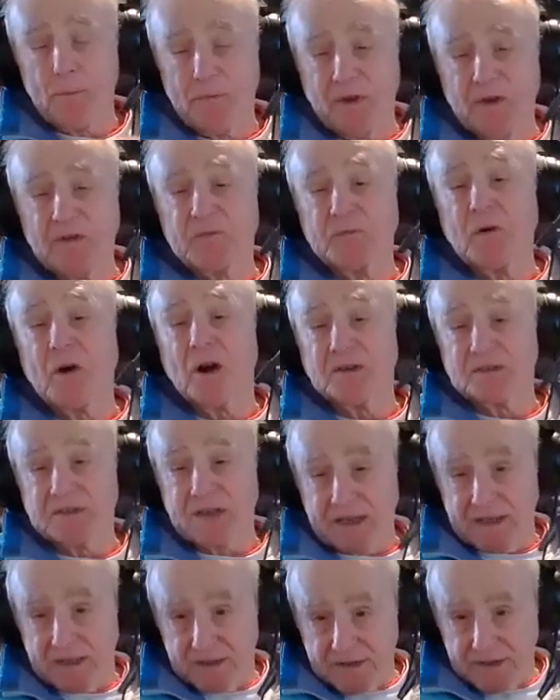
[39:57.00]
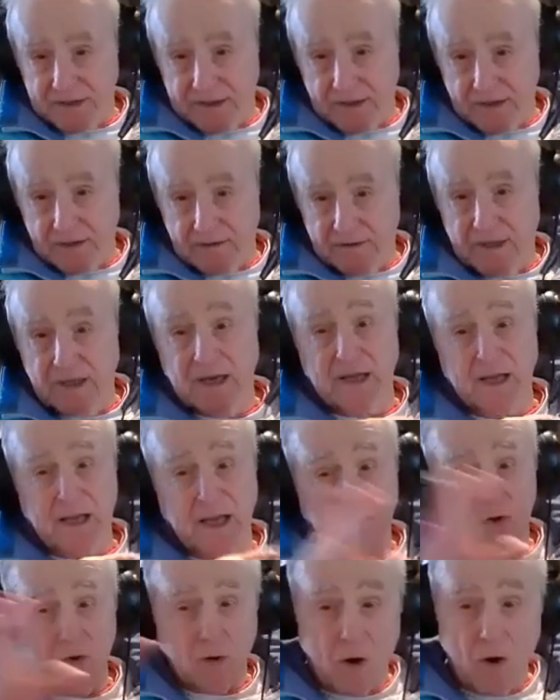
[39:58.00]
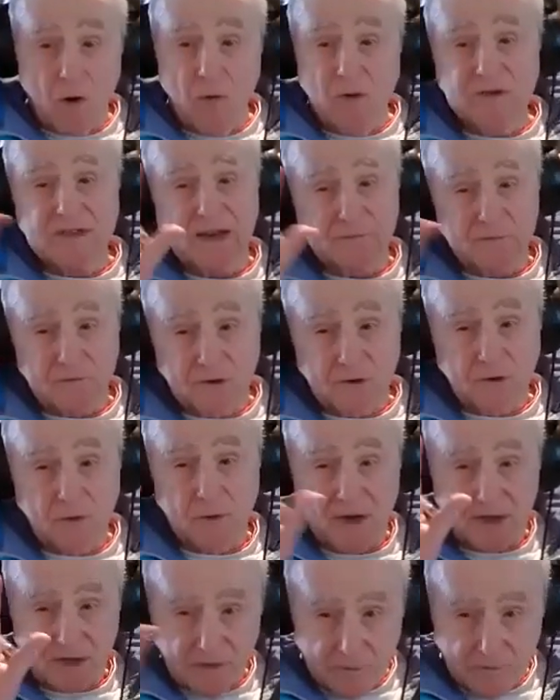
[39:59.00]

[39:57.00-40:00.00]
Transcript: as far as I can tell, and again, you always have to correct